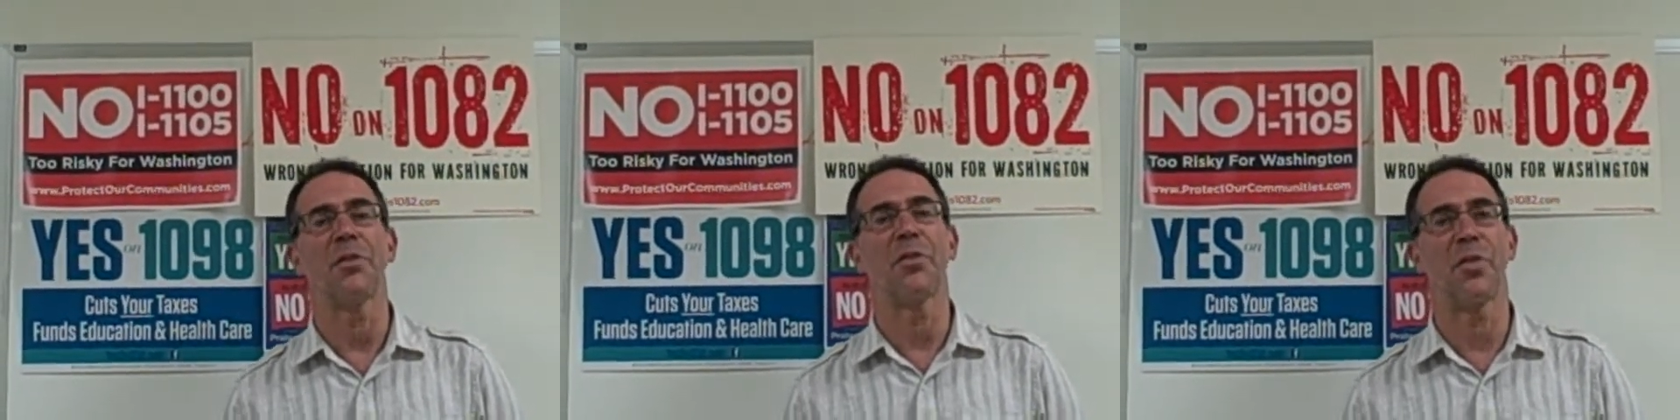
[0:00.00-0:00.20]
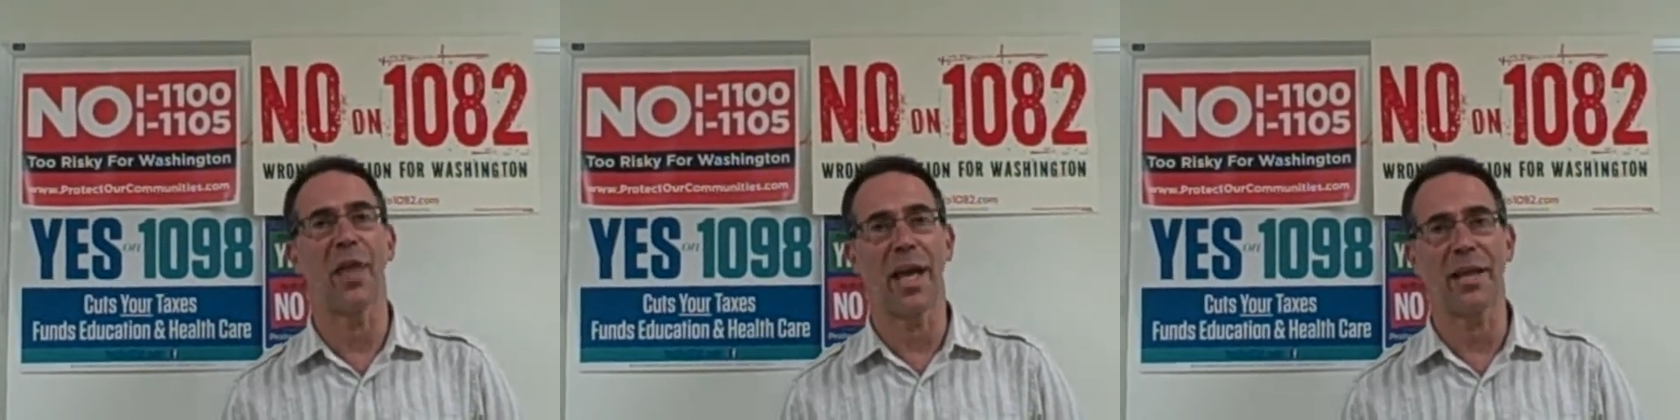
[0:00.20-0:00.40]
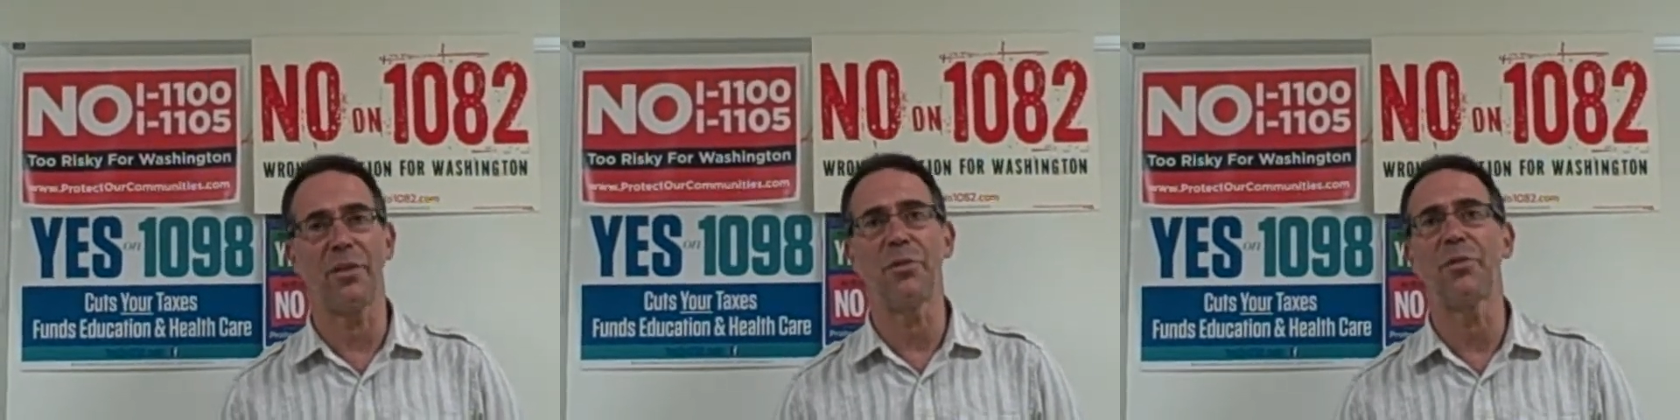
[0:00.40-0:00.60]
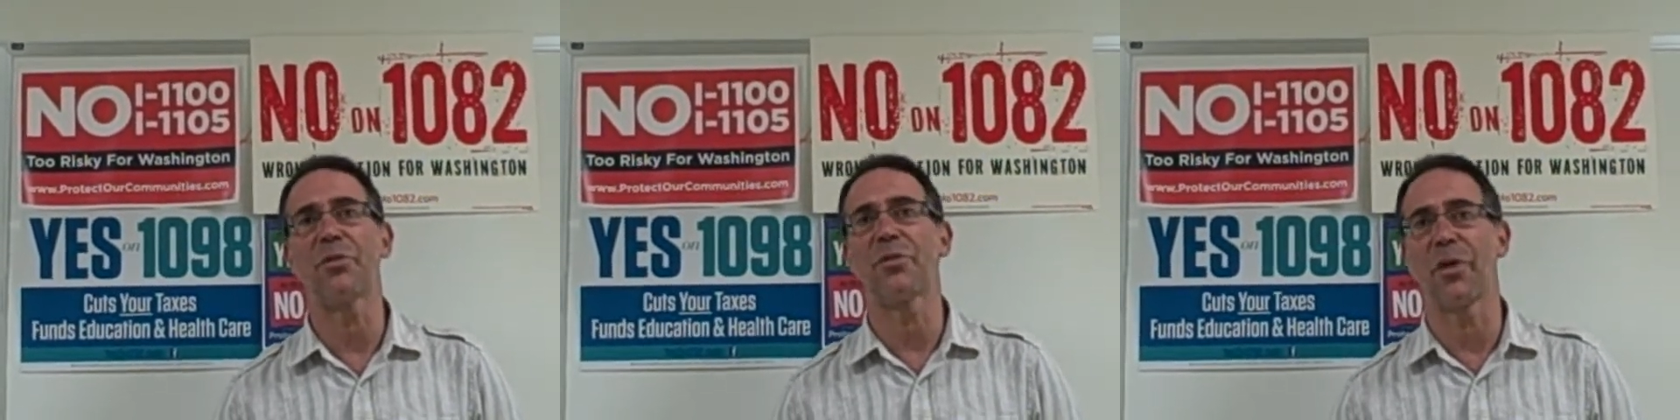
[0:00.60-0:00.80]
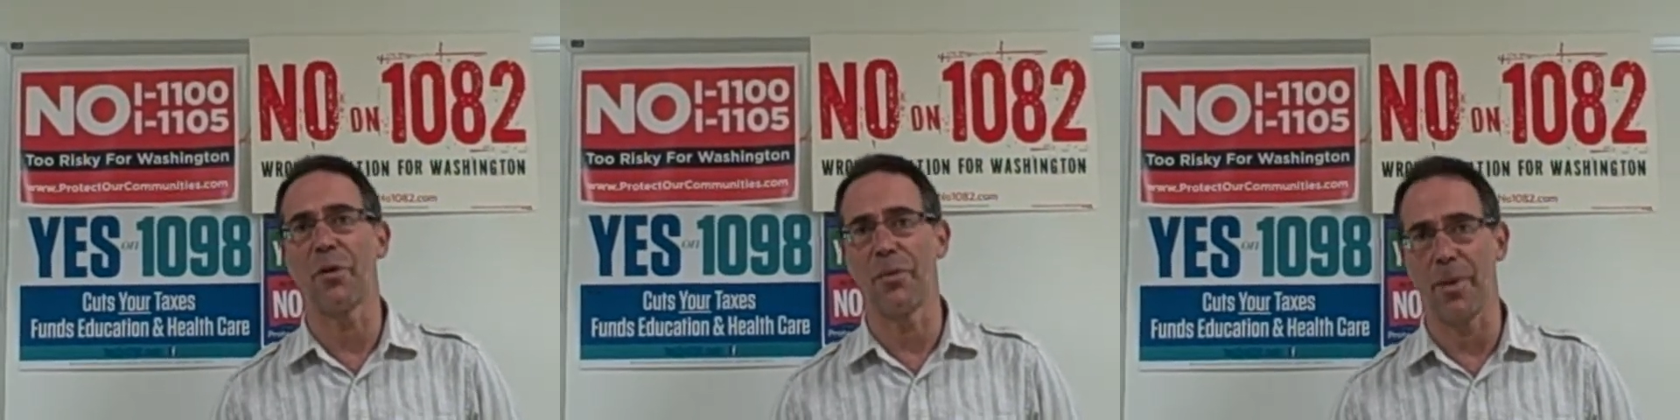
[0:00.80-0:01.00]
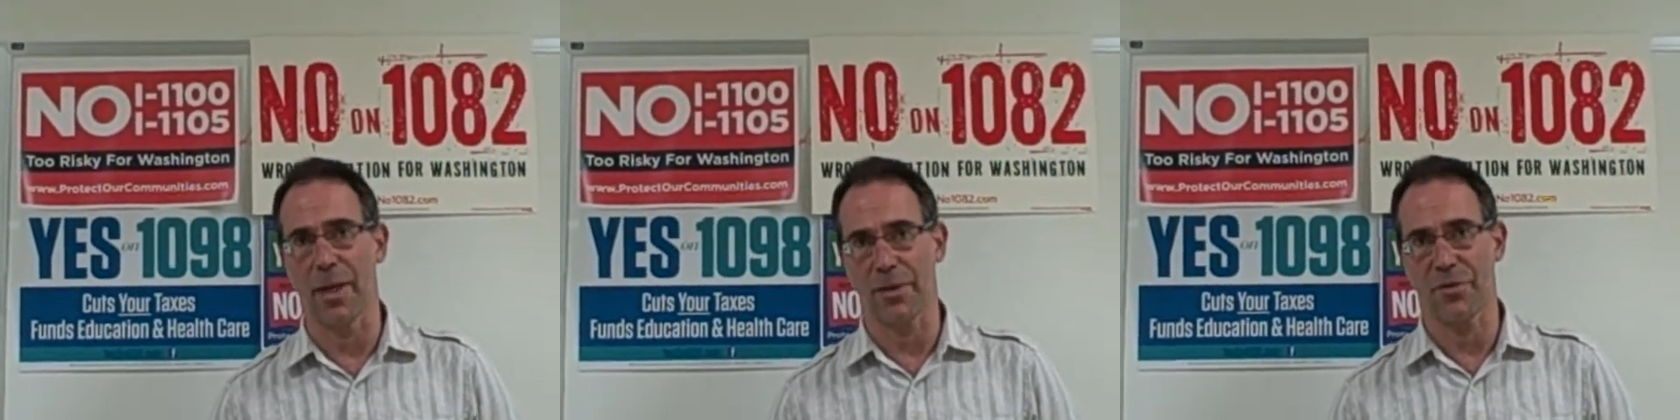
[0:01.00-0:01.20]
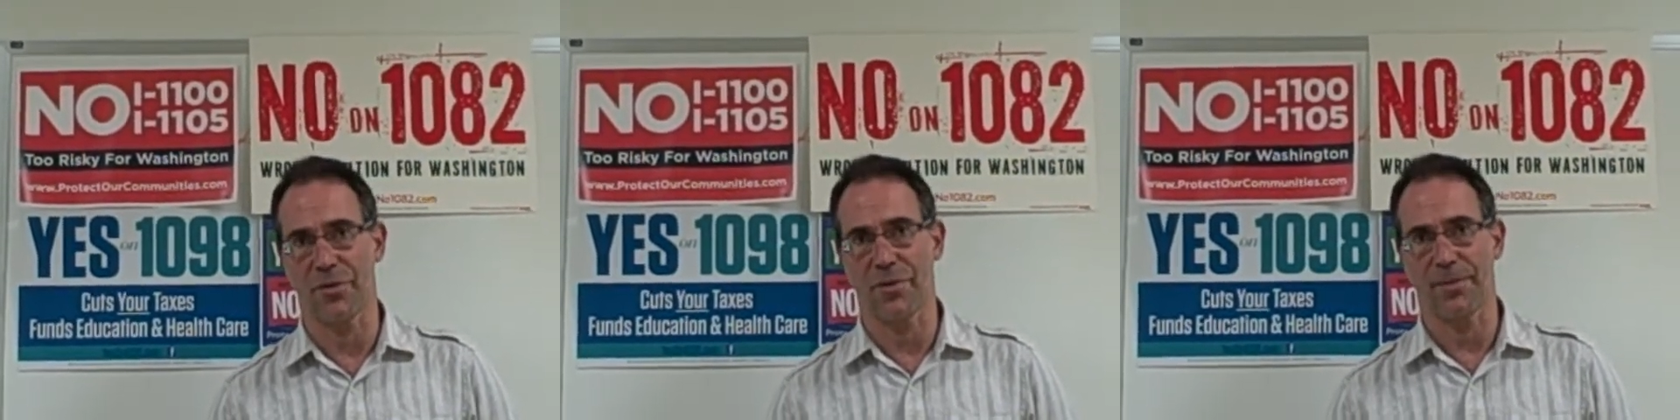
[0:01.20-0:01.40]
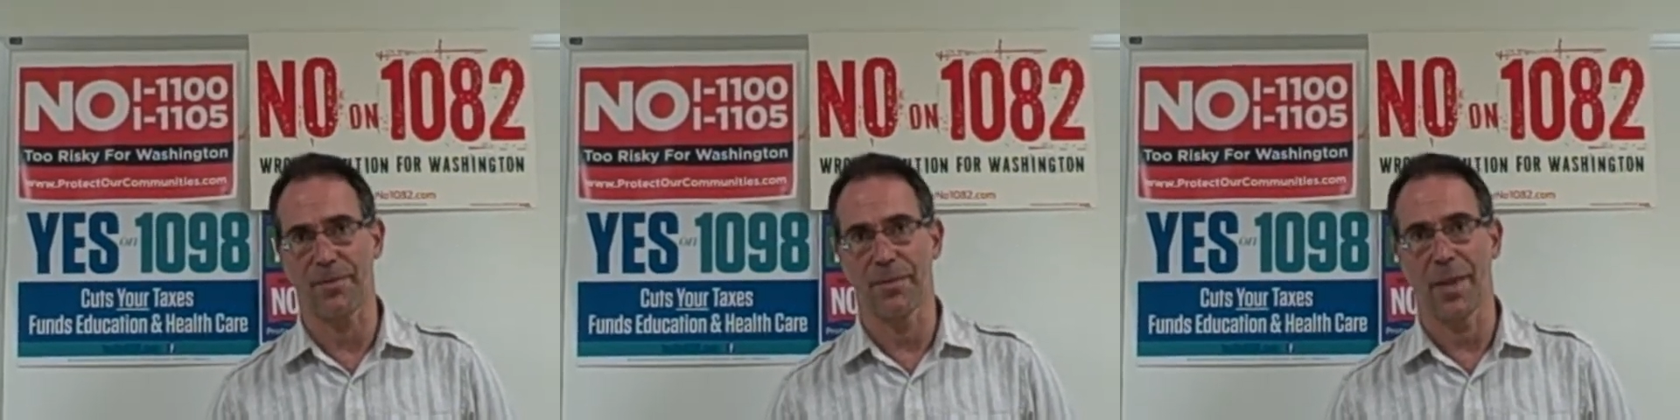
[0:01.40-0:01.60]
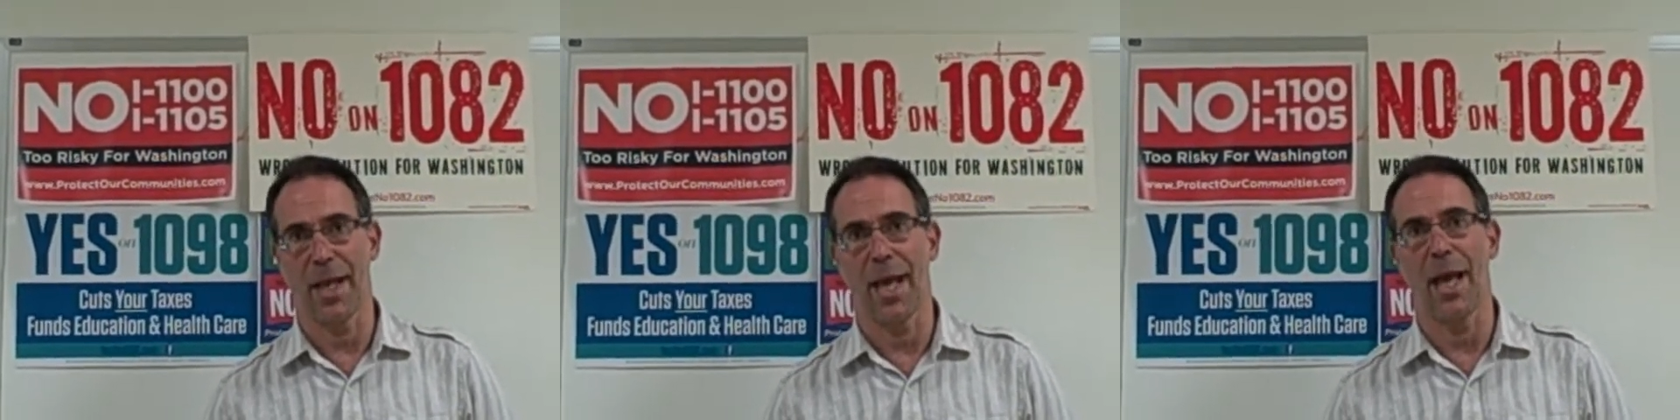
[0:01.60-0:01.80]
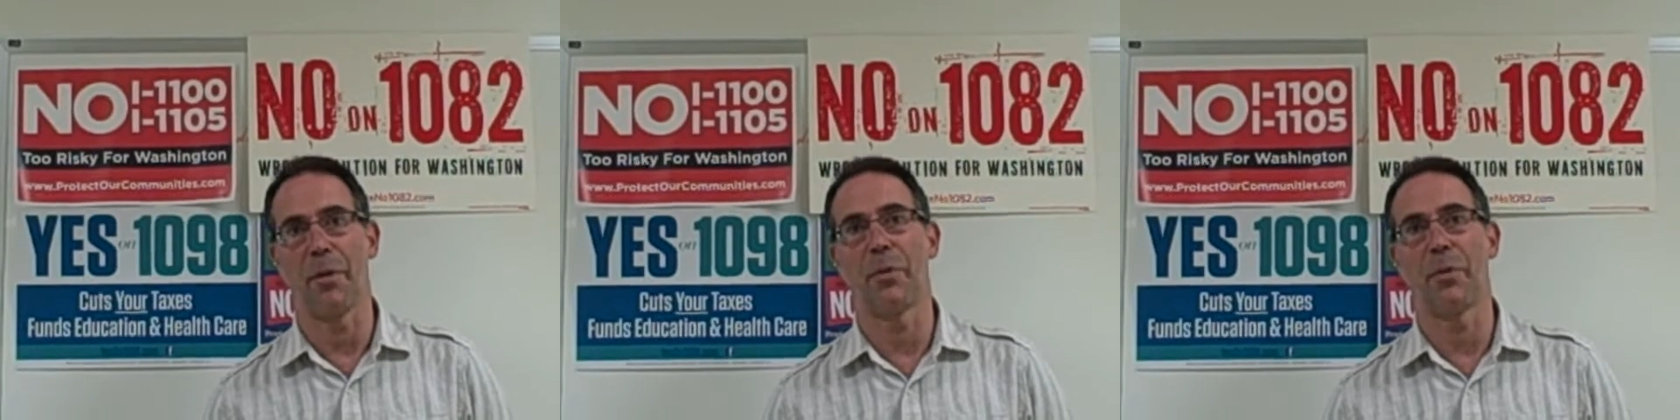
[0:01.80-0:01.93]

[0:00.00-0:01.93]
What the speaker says: Thank you so much, and